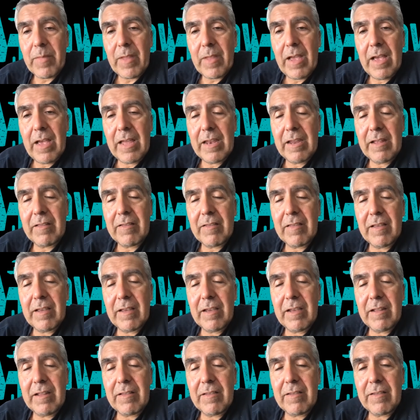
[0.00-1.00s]
and it's
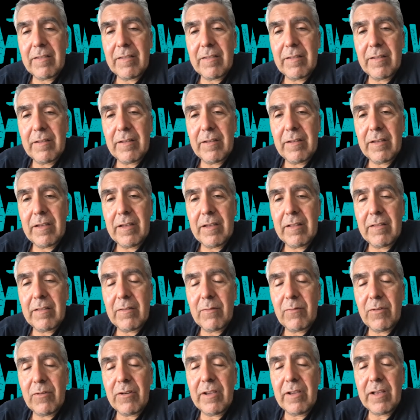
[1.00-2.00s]
it's
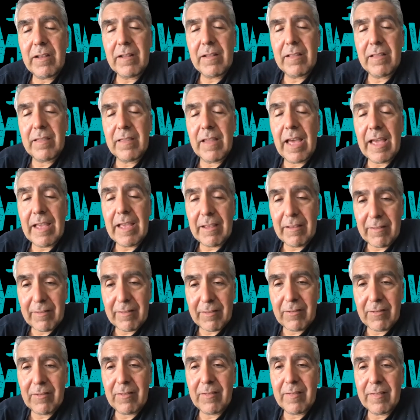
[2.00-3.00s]
it's very nice
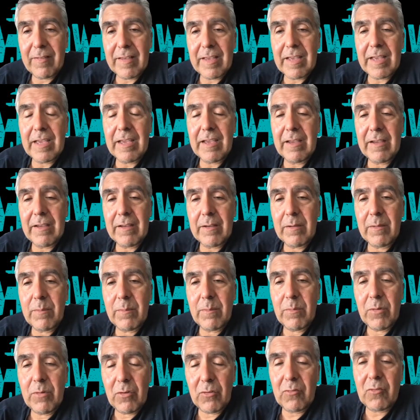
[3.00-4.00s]
to see
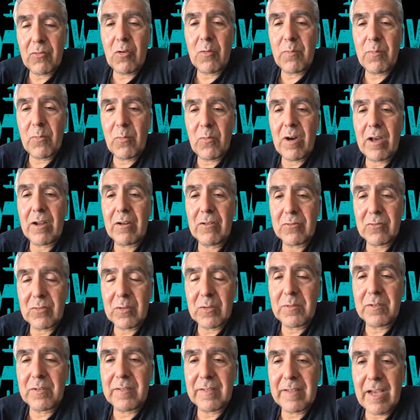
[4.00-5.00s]
most open water
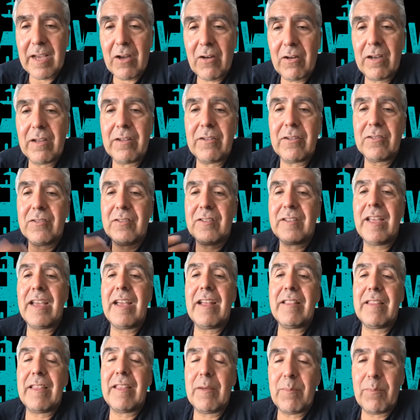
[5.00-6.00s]
swimmers now
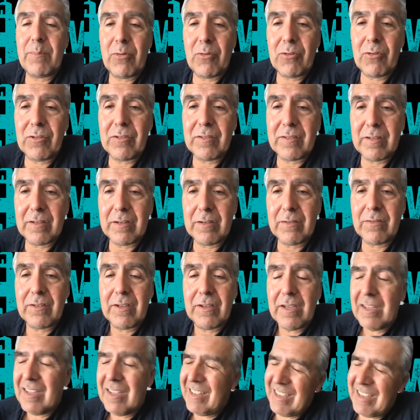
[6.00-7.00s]
understand the importance of
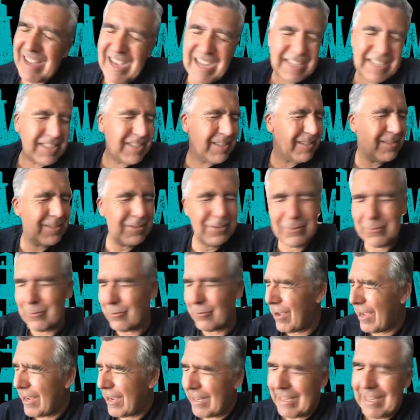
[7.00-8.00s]
not just
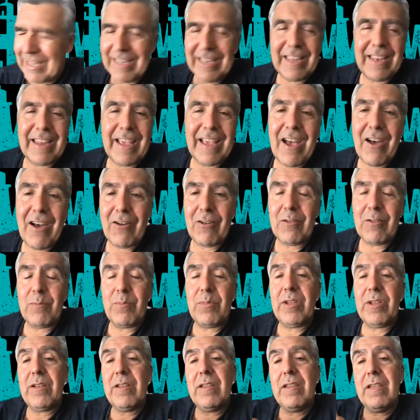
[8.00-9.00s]
grinding it out,
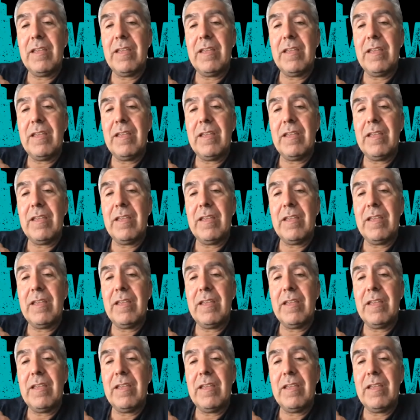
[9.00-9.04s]
but